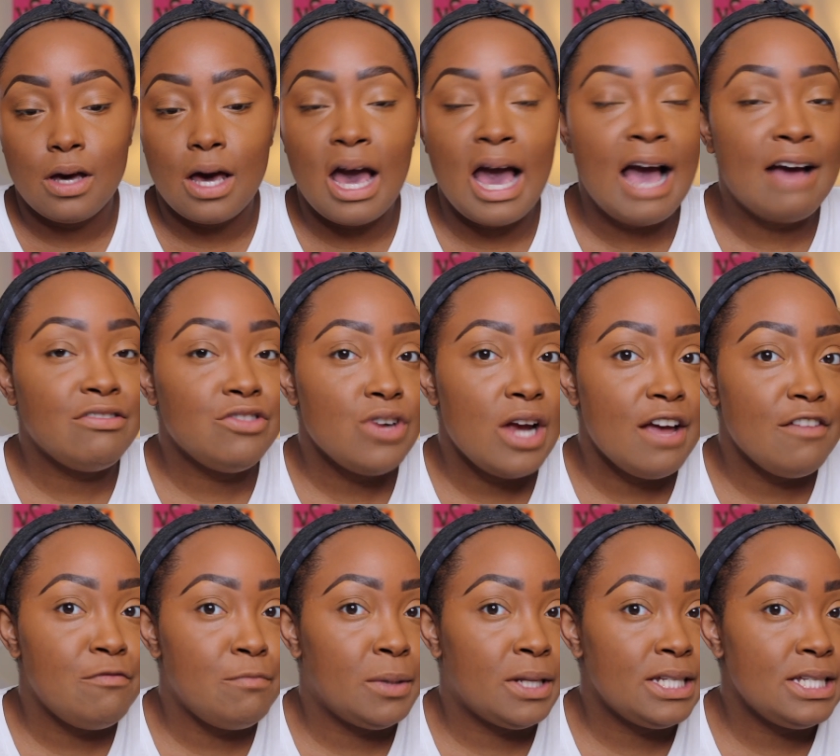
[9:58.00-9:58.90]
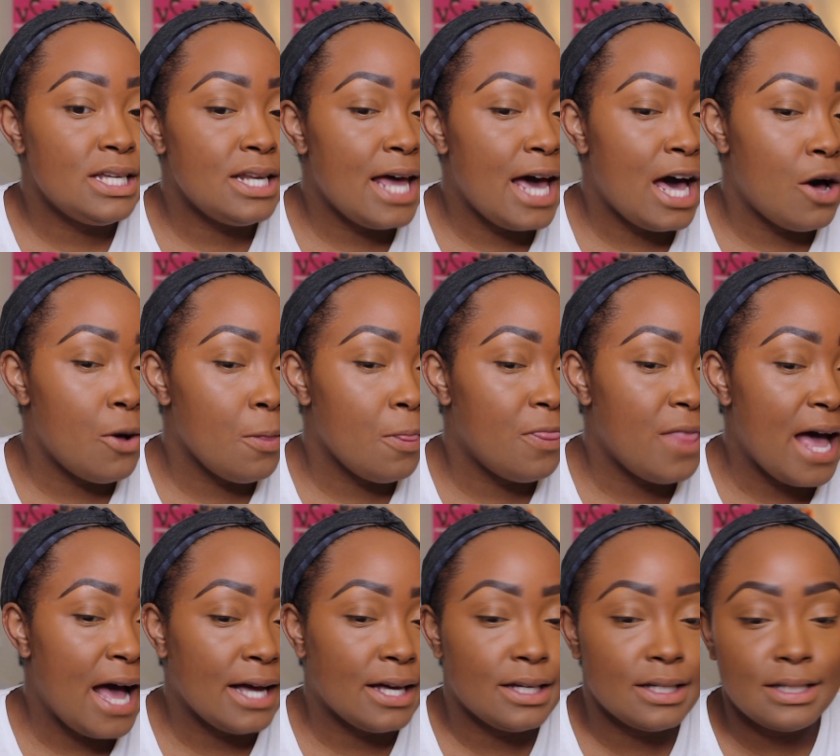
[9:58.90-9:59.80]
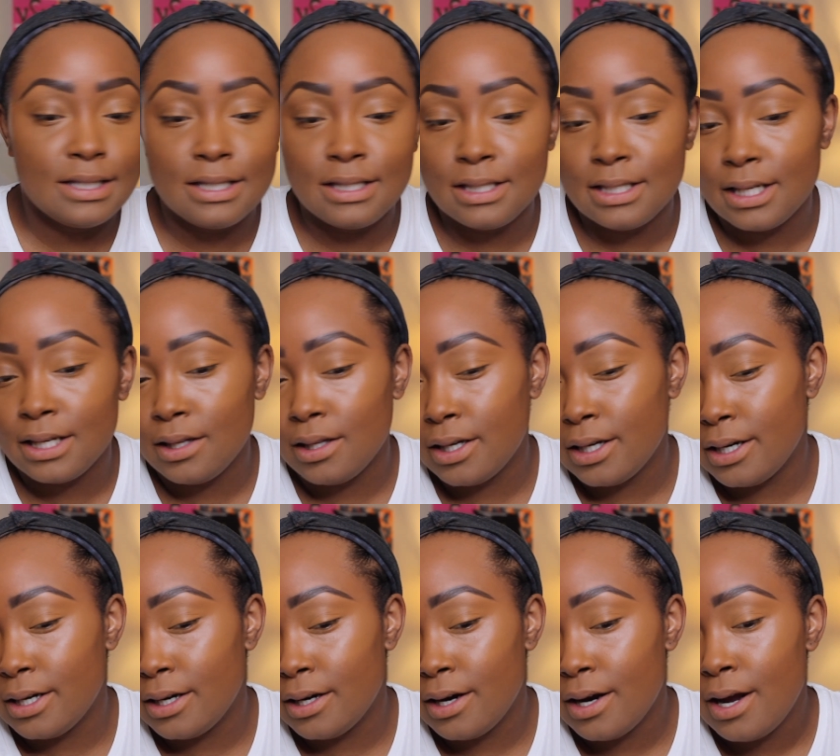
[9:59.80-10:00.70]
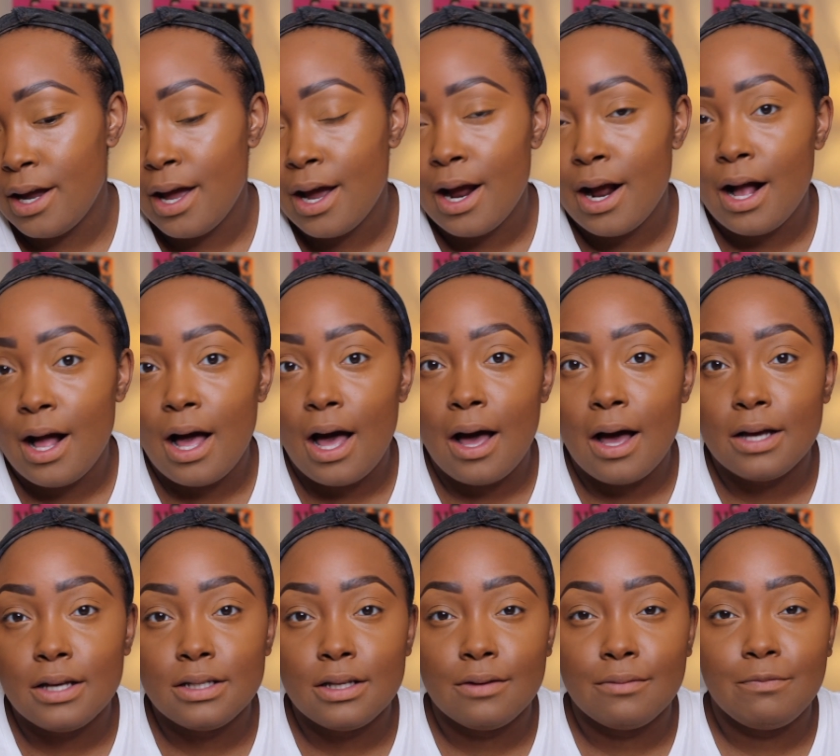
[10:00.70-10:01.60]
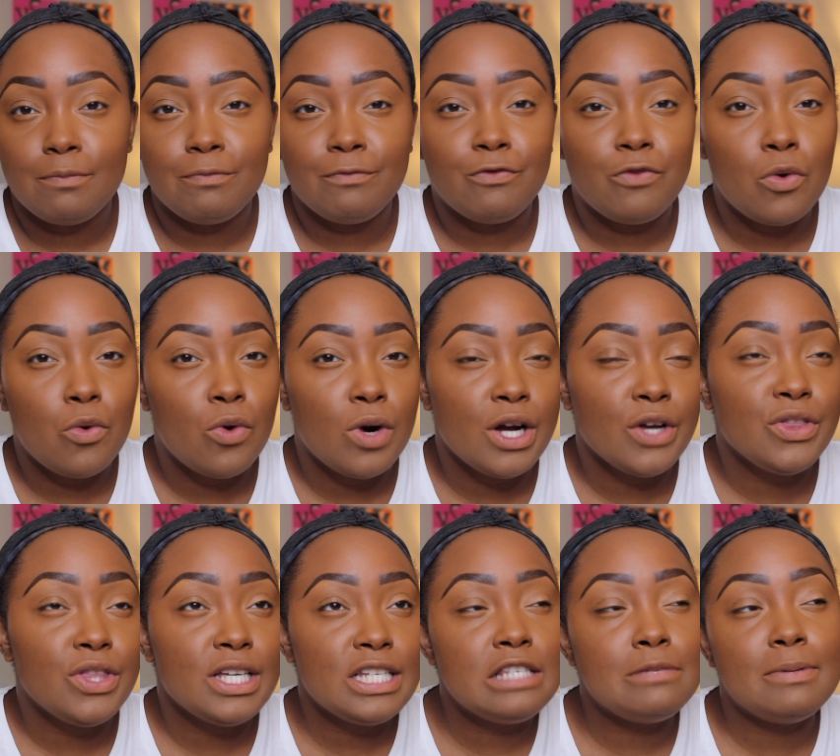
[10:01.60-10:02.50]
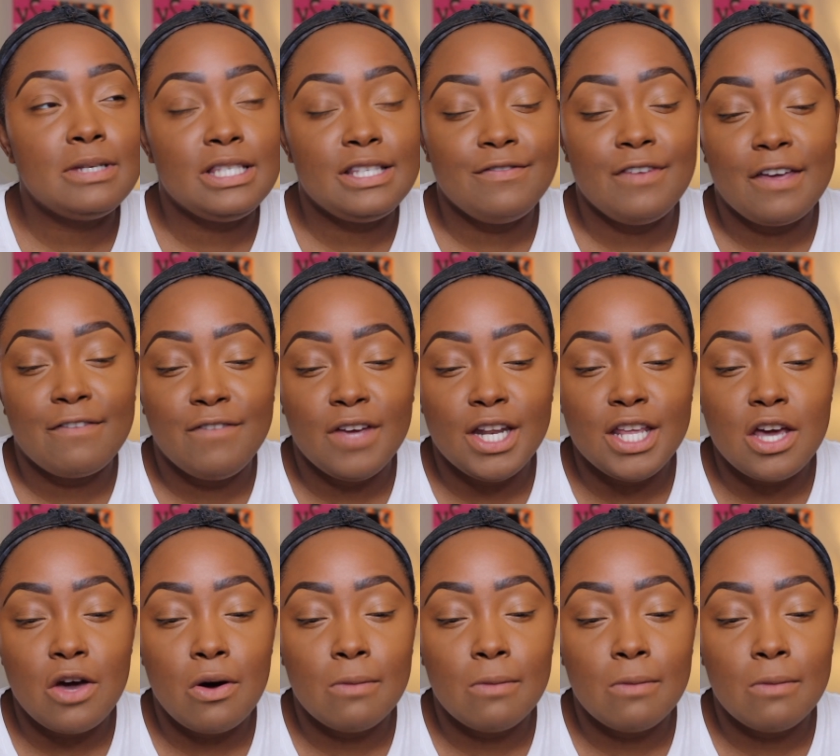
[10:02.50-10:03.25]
After I've blended out that concealer, For this specific video,